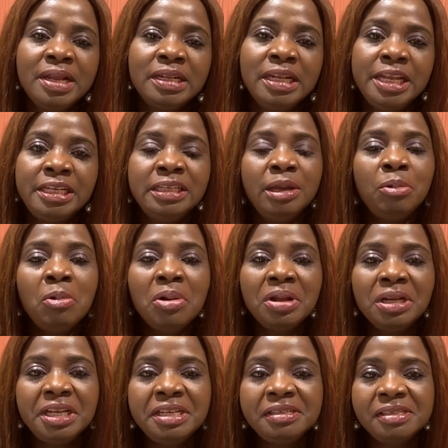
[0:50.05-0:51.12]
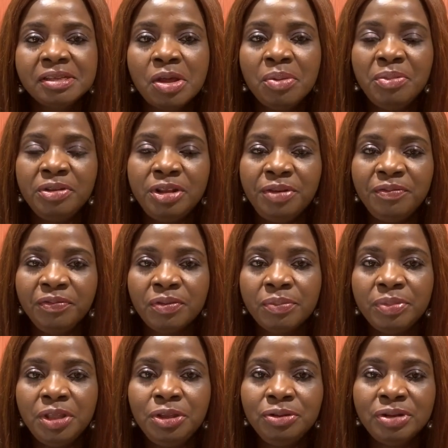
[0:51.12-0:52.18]
Linda Wallace coming in
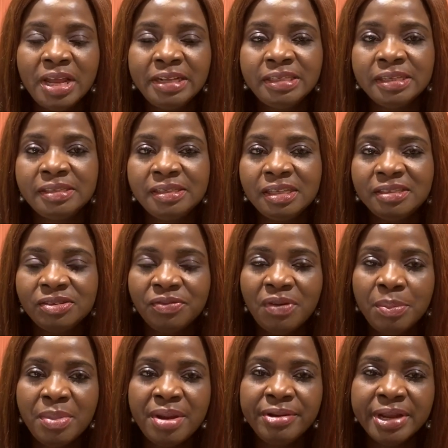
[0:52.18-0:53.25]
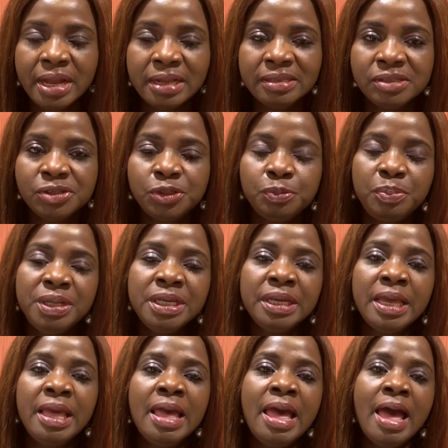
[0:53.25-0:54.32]
from the United States of America to speak.
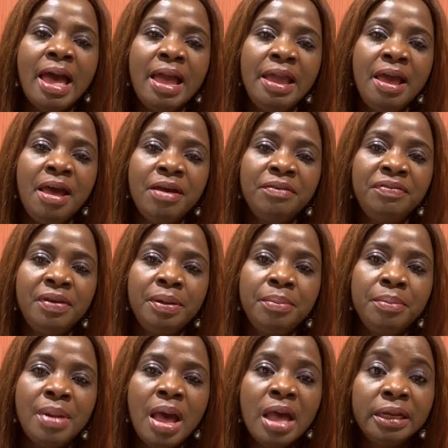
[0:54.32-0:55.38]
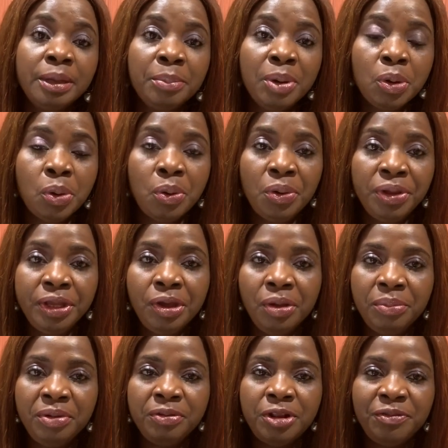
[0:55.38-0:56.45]
I have Anna McCoy
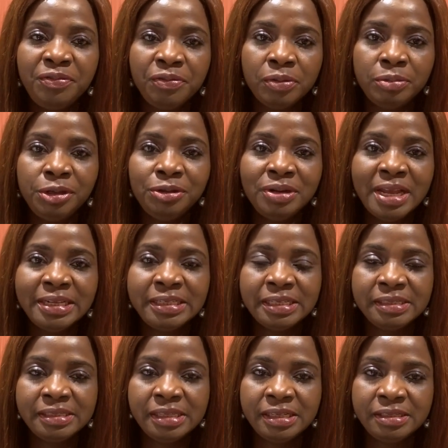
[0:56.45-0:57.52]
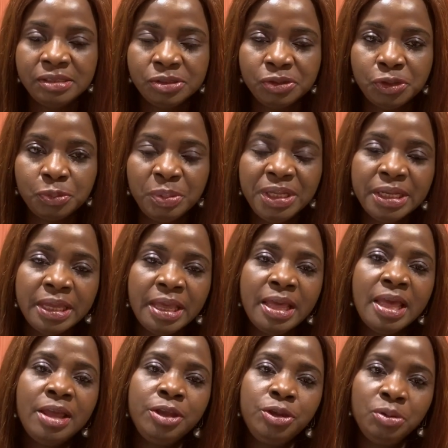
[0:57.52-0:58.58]
coming in from the United States to speak.
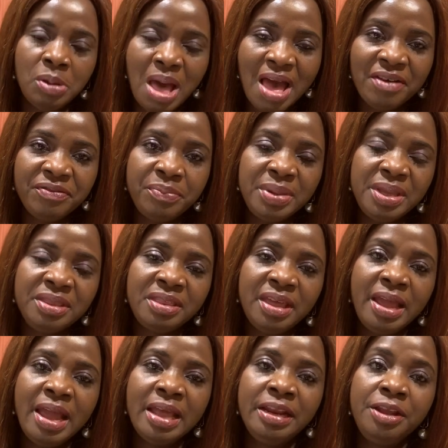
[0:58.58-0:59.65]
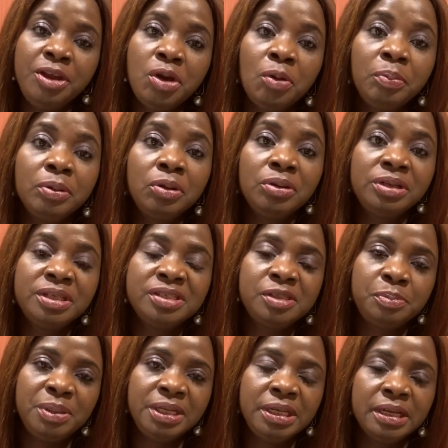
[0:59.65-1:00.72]
You will have me there and a couple other
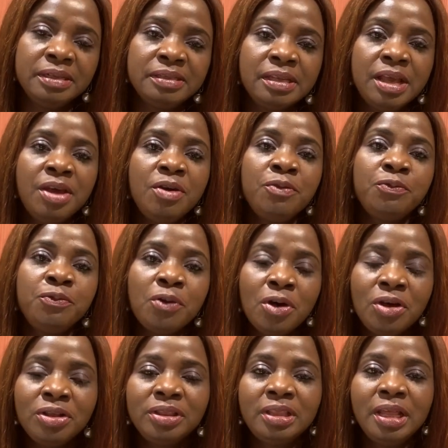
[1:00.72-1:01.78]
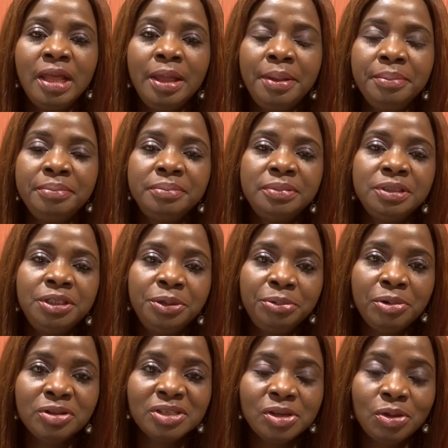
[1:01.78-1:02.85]
speakers for the
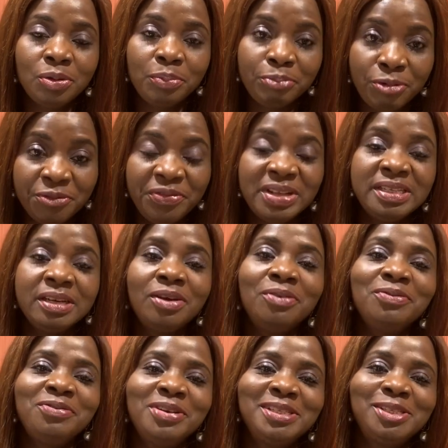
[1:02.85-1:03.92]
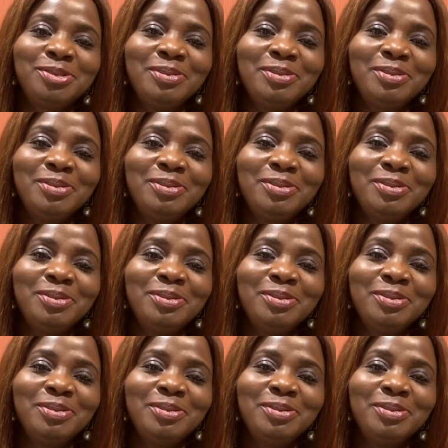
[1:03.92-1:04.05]
ROTH Prophetic Conference